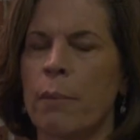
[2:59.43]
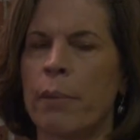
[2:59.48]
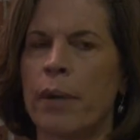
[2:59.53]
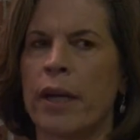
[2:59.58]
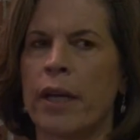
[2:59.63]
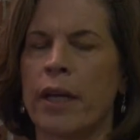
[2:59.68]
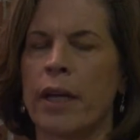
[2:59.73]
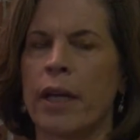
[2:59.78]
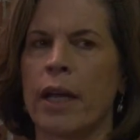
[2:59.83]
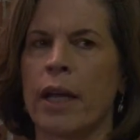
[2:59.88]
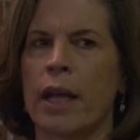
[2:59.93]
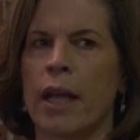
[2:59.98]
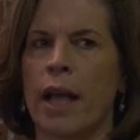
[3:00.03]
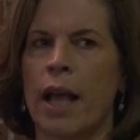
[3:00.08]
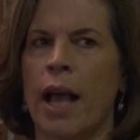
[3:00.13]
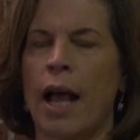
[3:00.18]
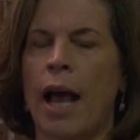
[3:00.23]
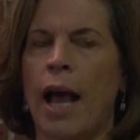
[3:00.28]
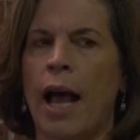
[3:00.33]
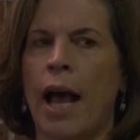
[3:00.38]
but
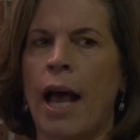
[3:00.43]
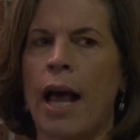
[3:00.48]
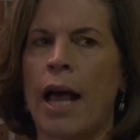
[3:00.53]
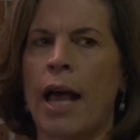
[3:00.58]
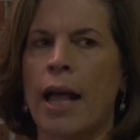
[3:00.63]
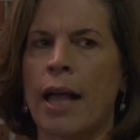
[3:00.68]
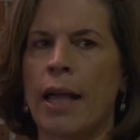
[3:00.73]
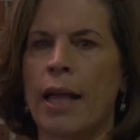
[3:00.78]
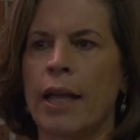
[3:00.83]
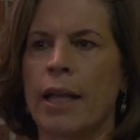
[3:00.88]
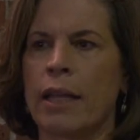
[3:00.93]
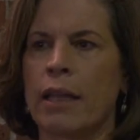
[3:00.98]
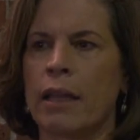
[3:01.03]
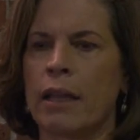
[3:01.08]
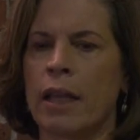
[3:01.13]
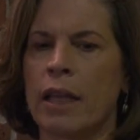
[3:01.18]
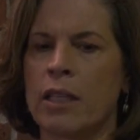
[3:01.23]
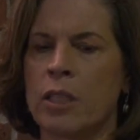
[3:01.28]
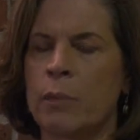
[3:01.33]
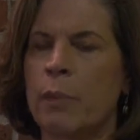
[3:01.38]
I
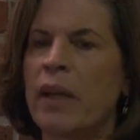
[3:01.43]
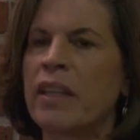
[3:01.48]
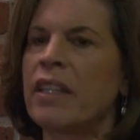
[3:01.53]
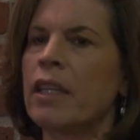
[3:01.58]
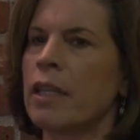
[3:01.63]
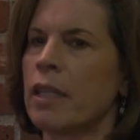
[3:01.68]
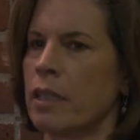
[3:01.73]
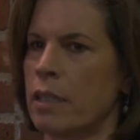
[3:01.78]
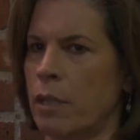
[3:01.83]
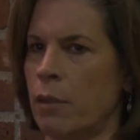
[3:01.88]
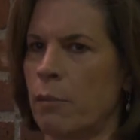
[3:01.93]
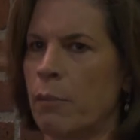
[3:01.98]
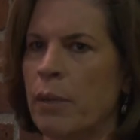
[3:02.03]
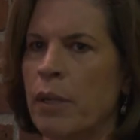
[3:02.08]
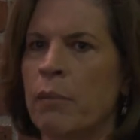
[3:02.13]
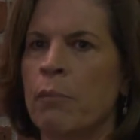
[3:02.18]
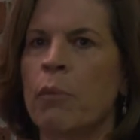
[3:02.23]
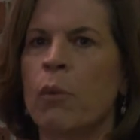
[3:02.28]
expected it to be